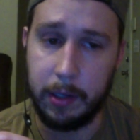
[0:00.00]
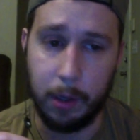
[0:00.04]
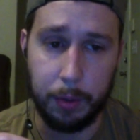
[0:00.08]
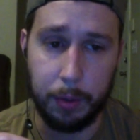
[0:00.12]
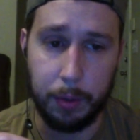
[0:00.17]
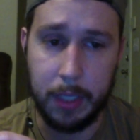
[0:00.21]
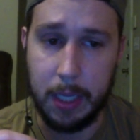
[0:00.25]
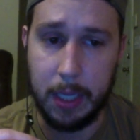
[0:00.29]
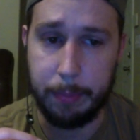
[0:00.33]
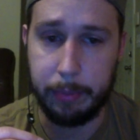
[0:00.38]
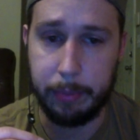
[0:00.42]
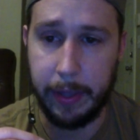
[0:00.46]

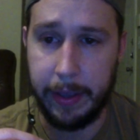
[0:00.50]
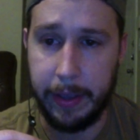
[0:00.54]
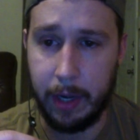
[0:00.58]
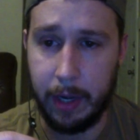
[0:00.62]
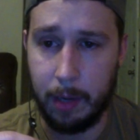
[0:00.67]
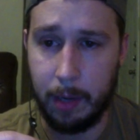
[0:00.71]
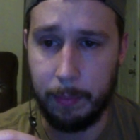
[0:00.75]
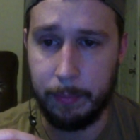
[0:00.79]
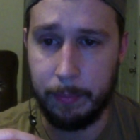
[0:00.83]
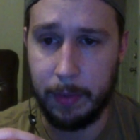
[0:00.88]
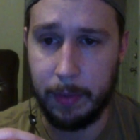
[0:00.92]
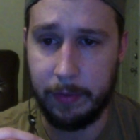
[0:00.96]
Keep playing
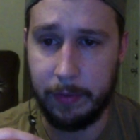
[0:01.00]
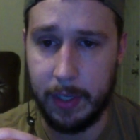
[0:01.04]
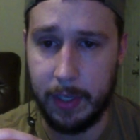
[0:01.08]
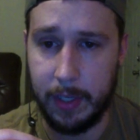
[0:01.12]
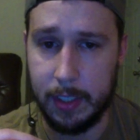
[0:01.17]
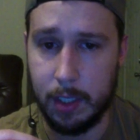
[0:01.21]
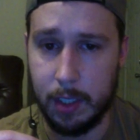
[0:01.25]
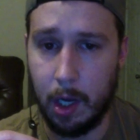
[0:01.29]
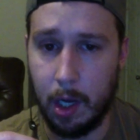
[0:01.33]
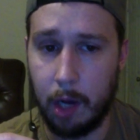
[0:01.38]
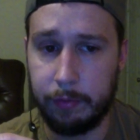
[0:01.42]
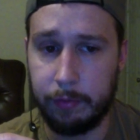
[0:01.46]
him. If
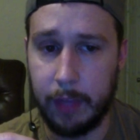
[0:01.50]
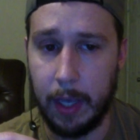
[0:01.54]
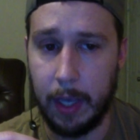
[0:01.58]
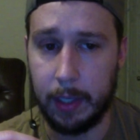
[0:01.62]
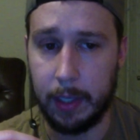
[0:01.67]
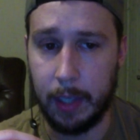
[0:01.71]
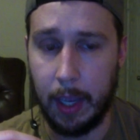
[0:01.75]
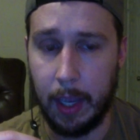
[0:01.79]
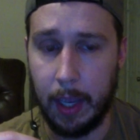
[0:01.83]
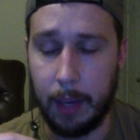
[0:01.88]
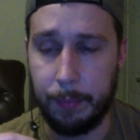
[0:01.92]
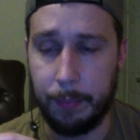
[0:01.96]
he's off that
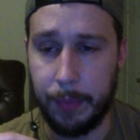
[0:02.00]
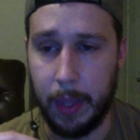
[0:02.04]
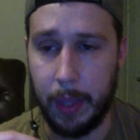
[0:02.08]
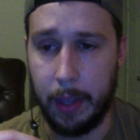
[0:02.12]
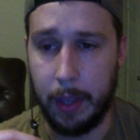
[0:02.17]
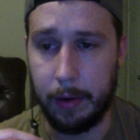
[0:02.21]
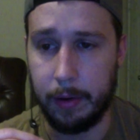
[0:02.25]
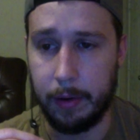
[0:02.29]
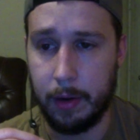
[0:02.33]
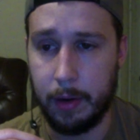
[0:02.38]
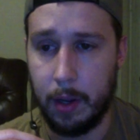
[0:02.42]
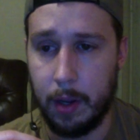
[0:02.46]
game,
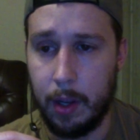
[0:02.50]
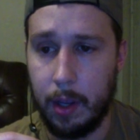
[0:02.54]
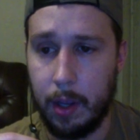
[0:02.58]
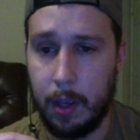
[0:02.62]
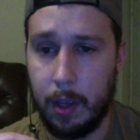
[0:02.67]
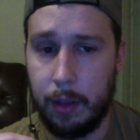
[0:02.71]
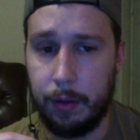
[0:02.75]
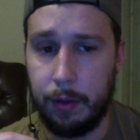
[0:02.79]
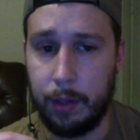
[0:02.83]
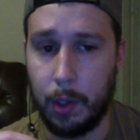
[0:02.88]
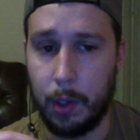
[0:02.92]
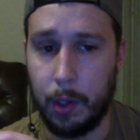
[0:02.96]
then
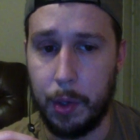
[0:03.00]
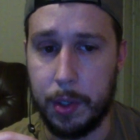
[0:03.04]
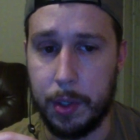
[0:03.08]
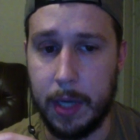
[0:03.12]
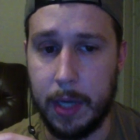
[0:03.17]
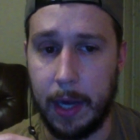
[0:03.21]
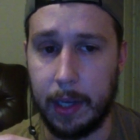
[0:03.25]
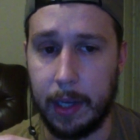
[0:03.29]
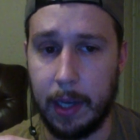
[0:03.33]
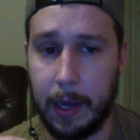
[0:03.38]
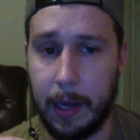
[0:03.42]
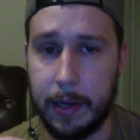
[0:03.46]
you
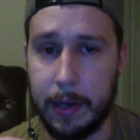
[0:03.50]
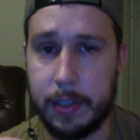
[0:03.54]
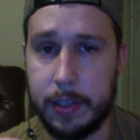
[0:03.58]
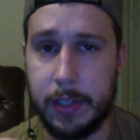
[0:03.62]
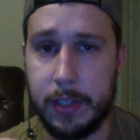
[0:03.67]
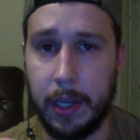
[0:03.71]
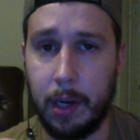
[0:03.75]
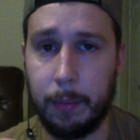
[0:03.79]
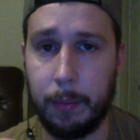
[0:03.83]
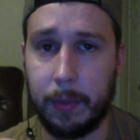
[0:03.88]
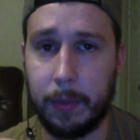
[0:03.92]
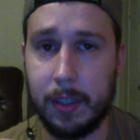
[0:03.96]
kind of got to
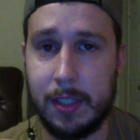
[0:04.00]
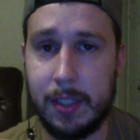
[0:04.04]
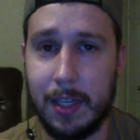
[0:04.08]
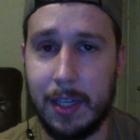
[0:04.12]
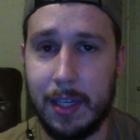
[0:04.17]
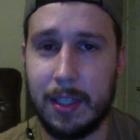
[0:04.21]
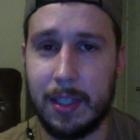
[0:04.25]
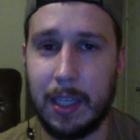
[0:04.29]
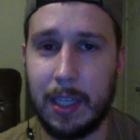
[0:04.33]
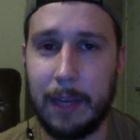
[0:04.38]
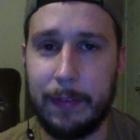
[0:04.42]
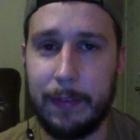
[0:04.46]
sit him because he
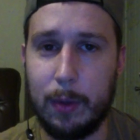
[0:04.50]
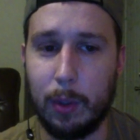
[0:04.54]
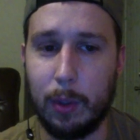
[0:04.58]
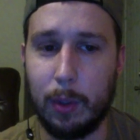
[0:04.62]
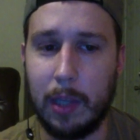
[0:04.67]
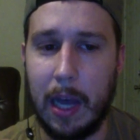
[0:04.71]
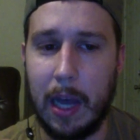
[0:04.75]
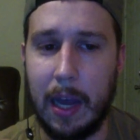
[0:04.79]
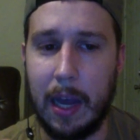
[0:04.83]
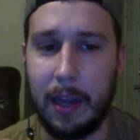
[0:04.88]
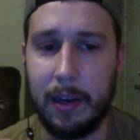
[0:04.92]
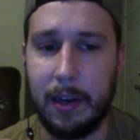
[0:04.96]
doesn't give you a
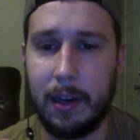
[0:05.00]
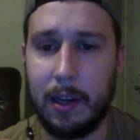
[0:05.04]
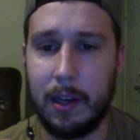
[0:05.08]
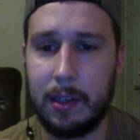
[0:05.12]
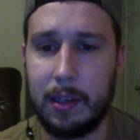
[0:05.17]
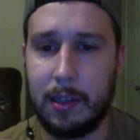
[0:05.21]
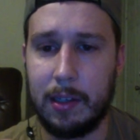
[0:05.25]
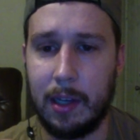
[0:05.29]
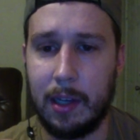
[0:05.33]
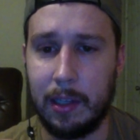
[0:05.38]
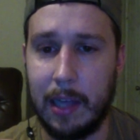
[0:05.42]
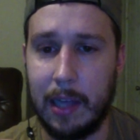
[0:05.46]
lot
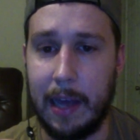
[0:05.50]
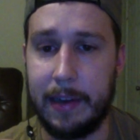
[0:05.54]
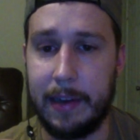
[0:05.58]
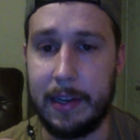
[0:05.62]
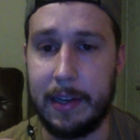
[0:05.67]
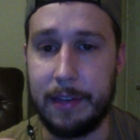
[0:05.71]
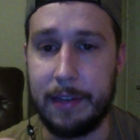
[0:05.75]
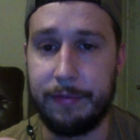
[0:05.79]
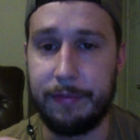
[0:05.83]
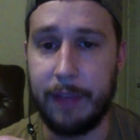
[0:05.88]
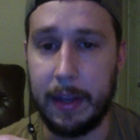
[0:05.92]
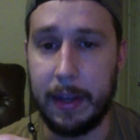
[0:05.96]

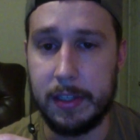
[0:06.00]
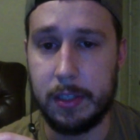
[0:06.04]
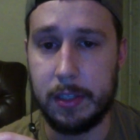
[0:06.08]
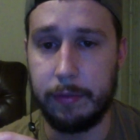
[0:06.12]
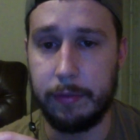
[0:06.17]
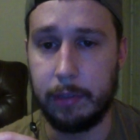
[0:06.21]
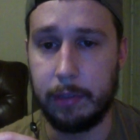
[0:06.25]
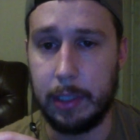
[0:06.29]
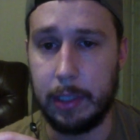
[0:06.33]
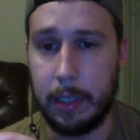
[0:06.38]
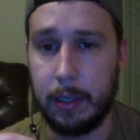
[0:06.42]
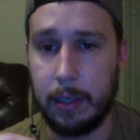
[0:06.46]

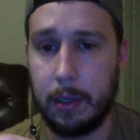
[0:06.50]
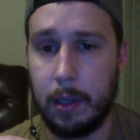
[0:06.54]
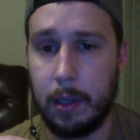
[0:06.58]
defensively,